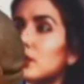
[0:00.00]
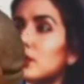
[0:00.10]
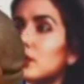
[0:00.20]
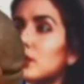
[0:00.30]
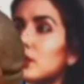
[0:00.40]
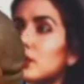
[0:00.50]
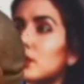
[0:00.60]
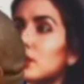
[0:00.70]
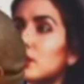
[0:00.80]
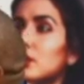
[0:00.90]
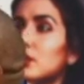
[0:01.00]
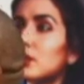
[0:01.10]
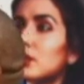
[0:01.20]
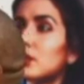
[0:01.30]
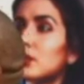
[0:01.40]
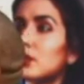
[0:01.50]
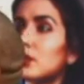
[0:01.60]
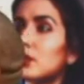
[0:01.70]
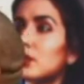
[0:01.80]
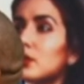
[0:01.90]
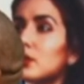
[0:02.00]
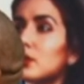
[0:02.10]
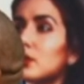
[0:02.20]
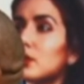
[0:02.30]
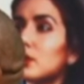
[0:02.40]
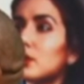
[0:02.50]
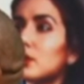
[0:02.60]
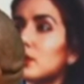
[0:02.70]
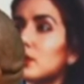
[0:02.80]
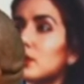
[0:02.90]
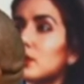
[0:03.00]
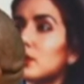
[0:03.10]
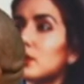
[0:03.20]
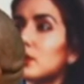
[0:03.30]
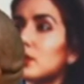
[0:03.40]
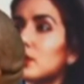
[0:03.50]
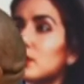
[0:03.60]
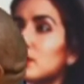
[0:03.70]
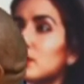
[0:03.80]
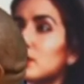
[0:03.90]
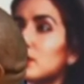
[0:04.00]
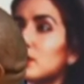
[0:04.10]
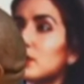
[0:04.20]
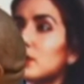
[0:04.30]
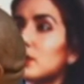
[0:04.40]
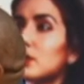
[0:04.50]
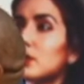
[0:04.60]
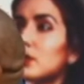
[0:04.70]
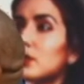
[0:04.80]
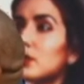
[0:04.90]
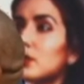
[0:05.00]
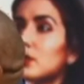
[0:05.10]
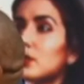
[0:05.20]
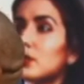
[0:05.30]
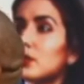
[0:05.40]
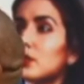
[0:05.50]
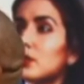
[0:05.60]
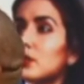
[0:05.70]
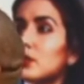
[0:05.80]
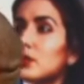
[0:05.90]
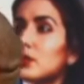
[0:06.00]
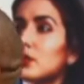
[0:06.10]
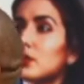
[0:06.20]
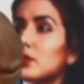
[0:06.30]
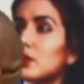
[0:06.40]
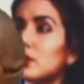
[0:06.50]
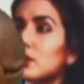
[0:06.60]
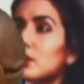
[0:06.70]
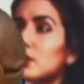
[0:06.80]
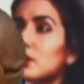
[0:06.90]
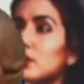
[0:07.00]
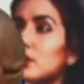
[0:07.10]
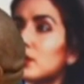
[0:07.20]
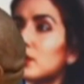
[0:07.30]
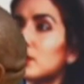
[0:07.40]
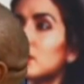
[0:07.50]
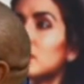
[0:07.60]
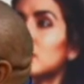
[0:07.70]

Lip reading: This person isn't speaking.